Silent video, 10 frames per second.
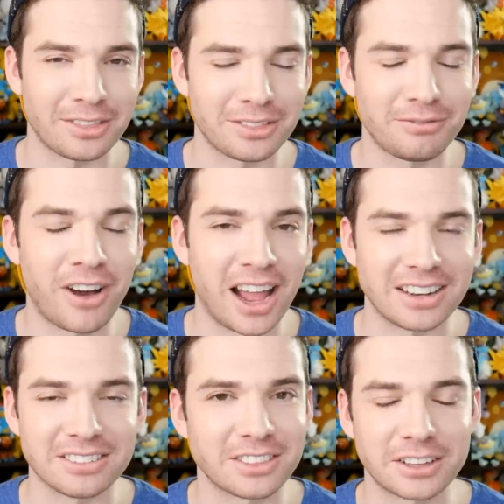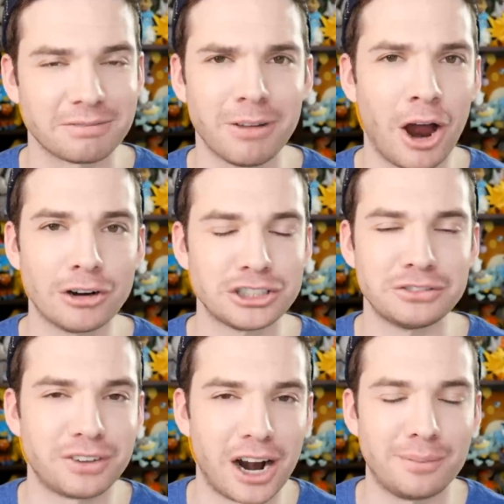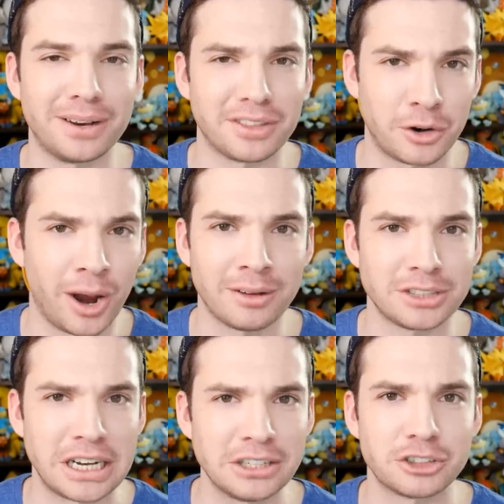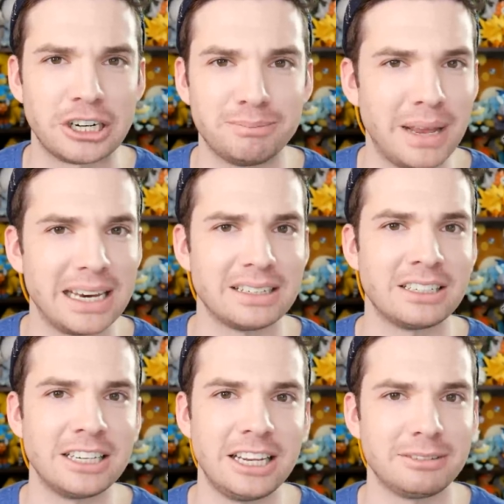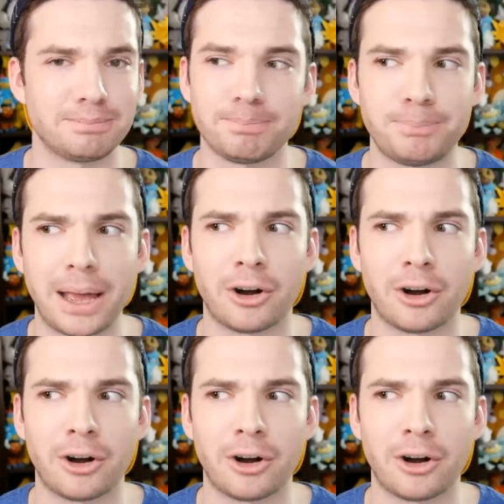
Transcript: All right, fine. The harsh environment of the Crown Tundra made it need